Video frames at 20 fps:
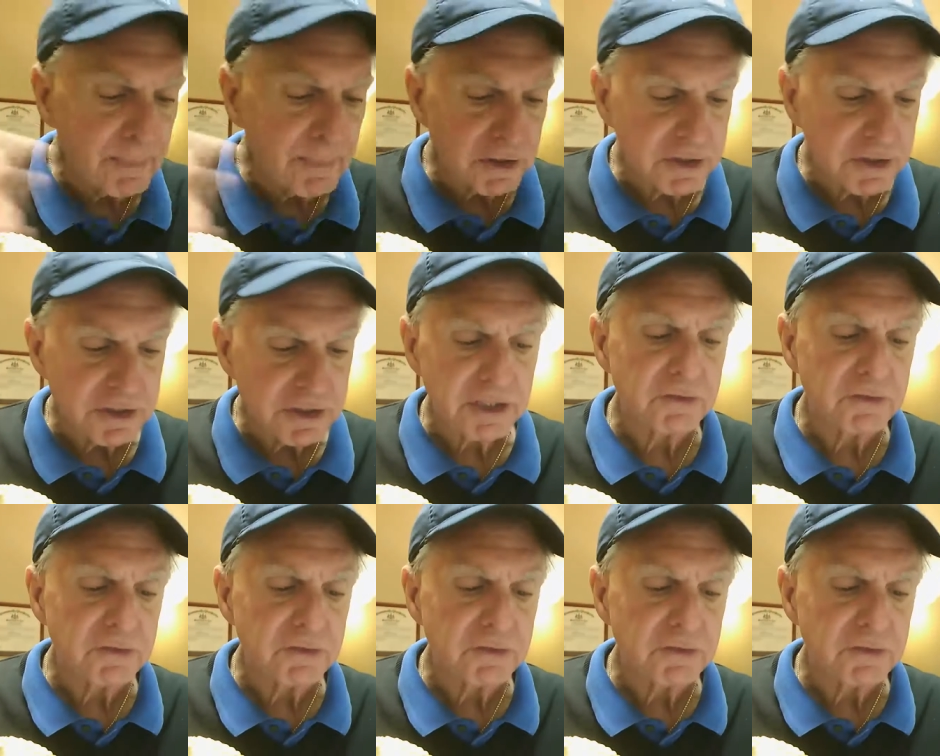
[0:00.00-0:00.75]
our 6
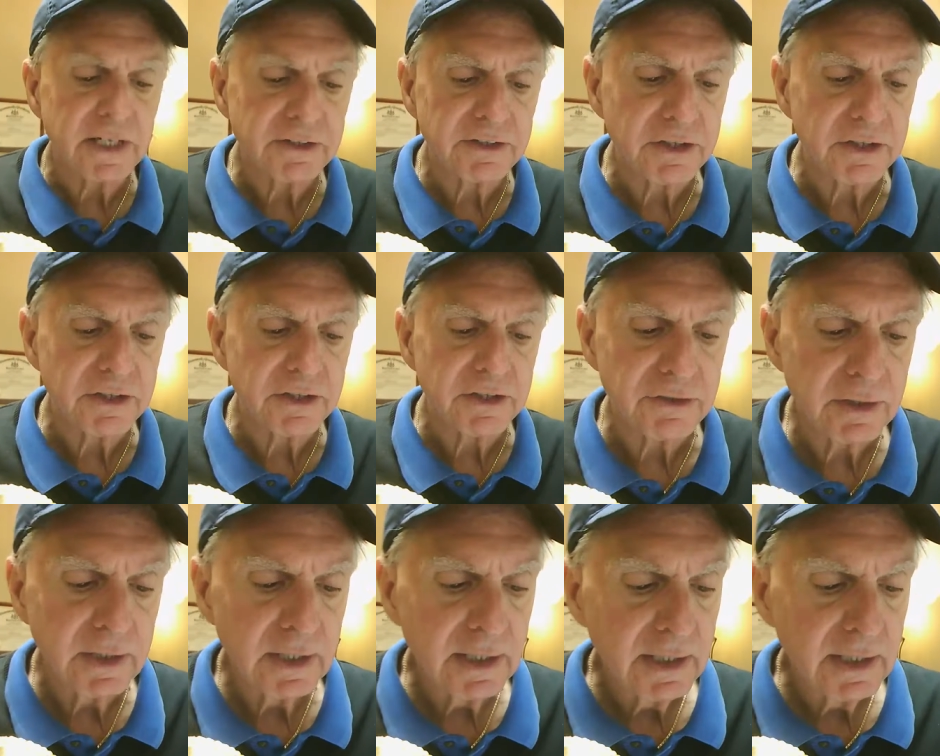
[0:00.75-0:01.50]
foot distance,
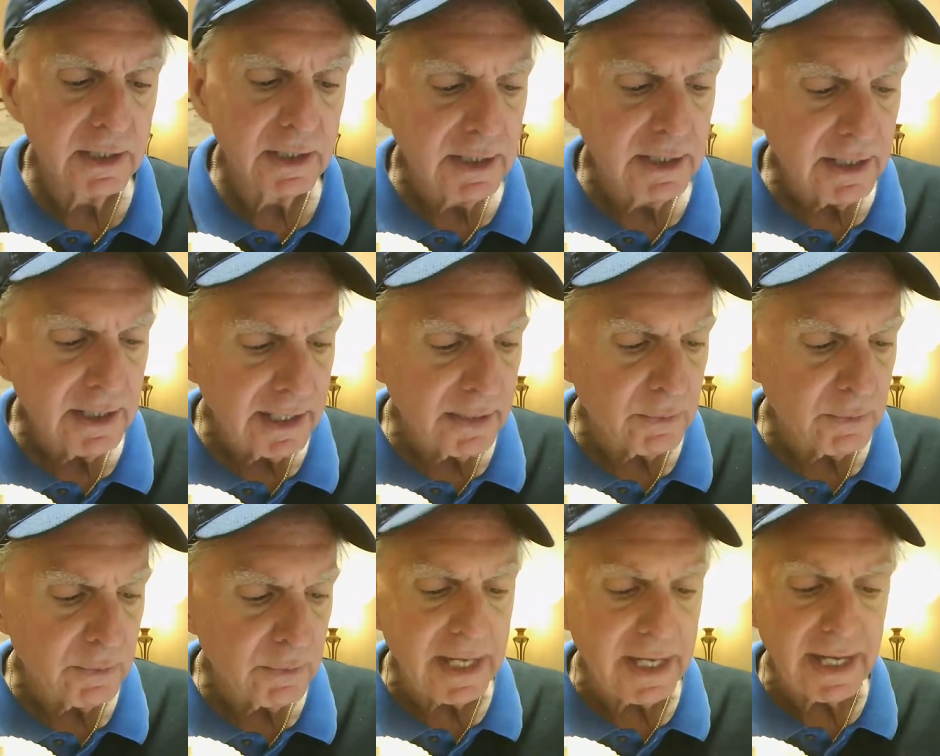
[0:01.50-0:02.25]

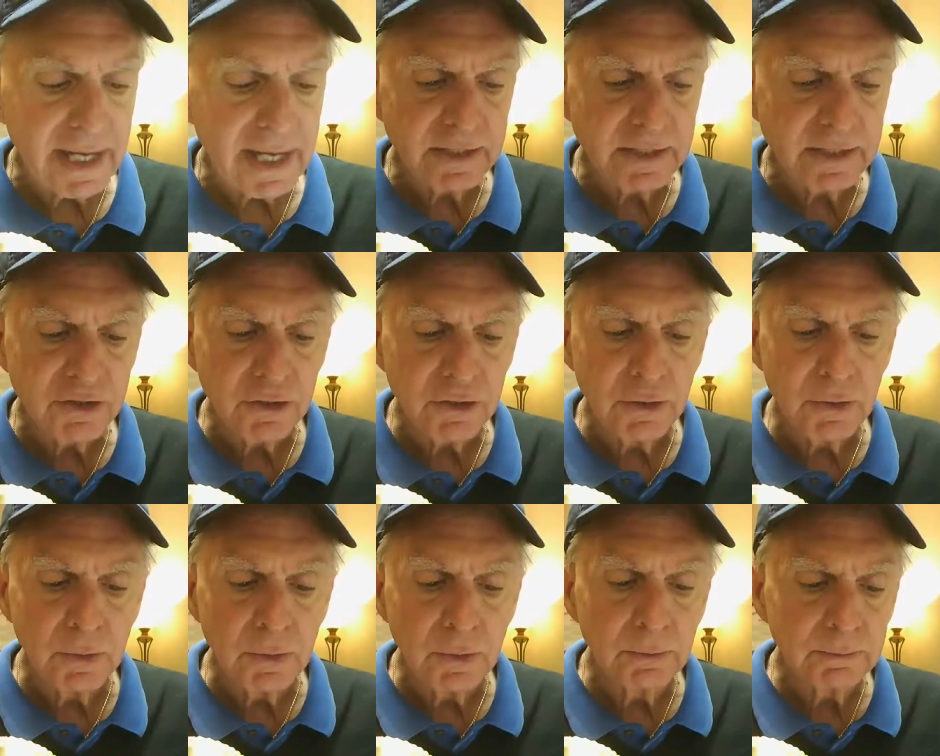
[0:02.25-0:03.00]
and we had
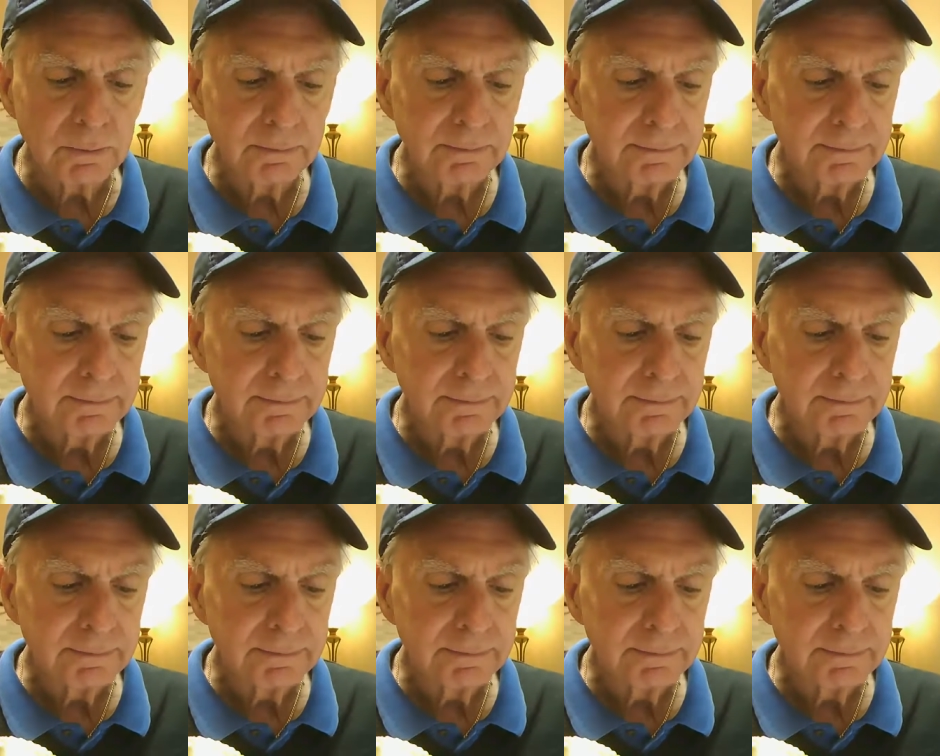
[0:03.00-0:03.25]
to,